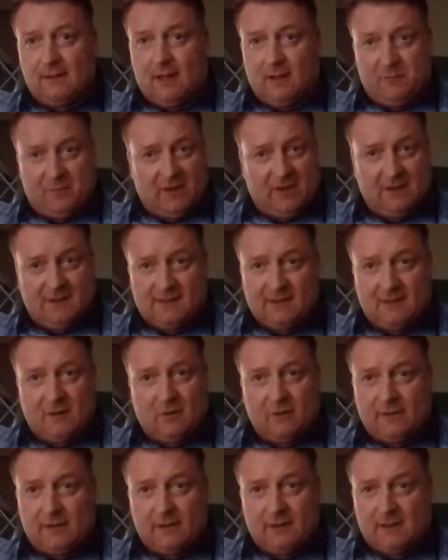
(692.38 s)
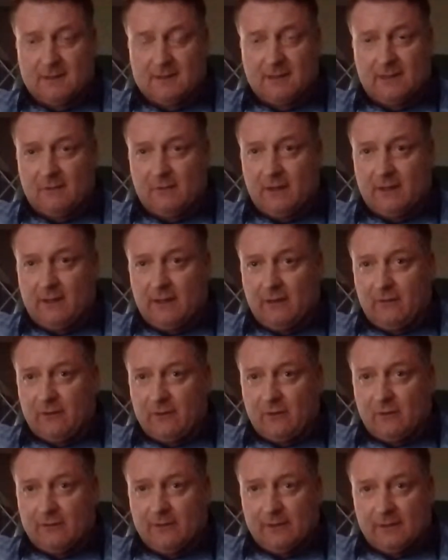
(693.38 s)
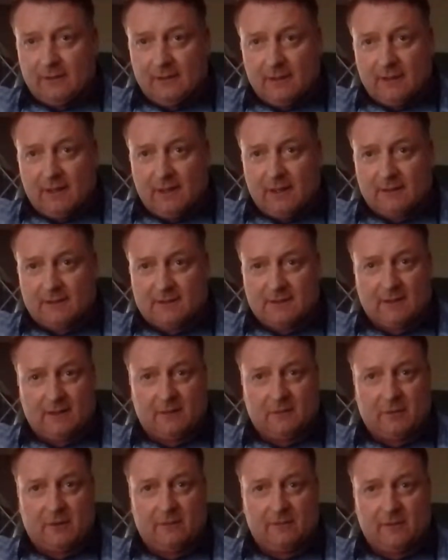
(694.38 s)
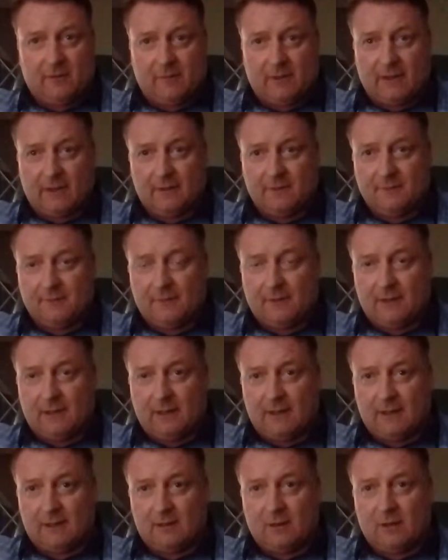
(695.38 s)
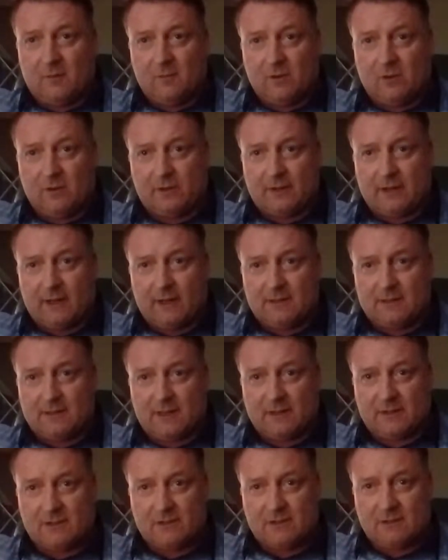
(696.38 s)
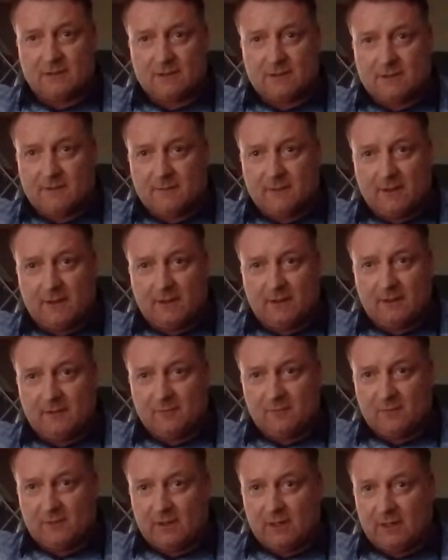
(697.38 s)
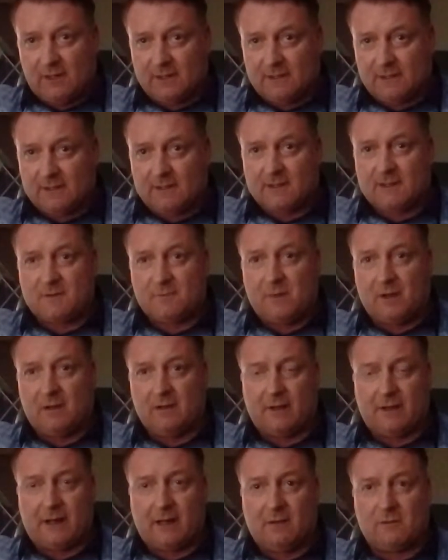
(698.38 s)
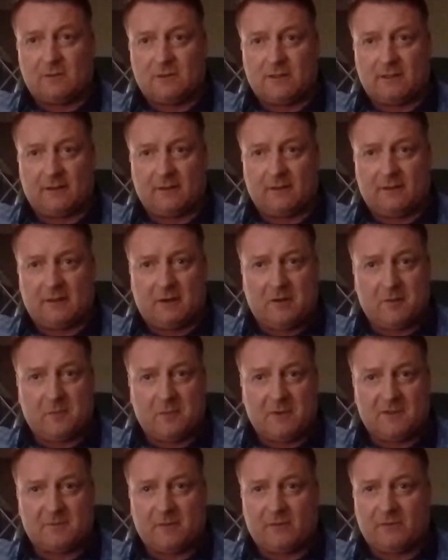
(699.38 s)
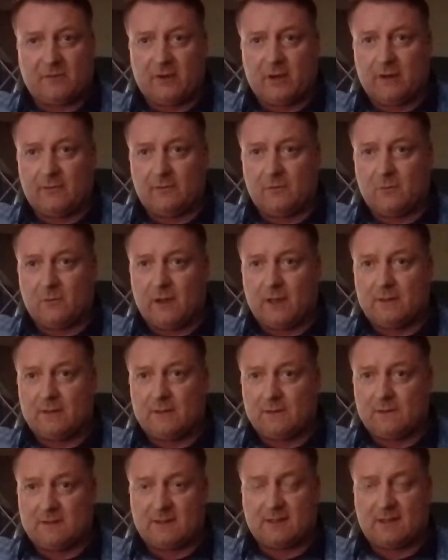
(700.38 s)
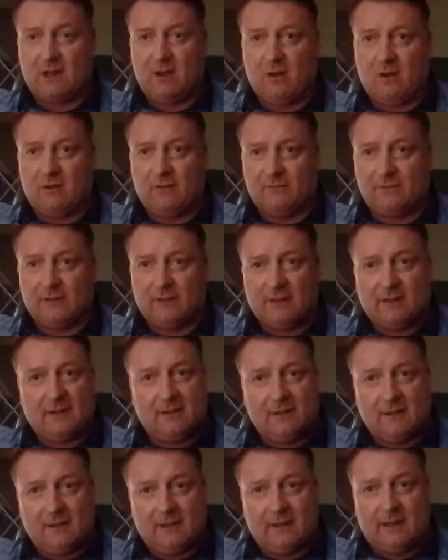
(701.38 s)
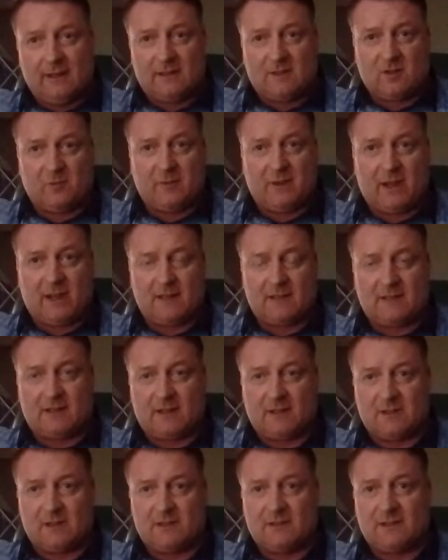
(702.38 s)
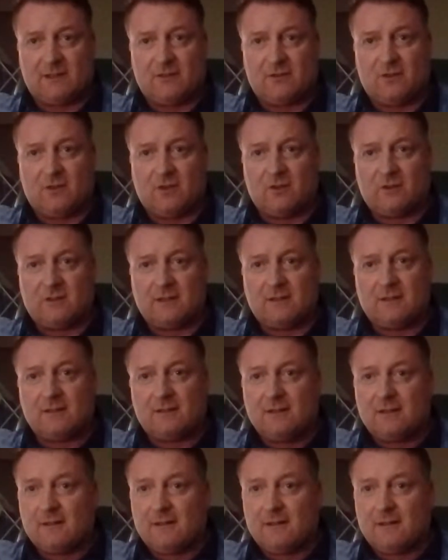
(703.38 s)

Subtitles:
I personally don't think that's anywhere near enough. It certainly weren't for me. I had a lot more than 8 sessions, but I did spell that out to the therapist before I even went. It was set off. It took me 8 sessions to trust.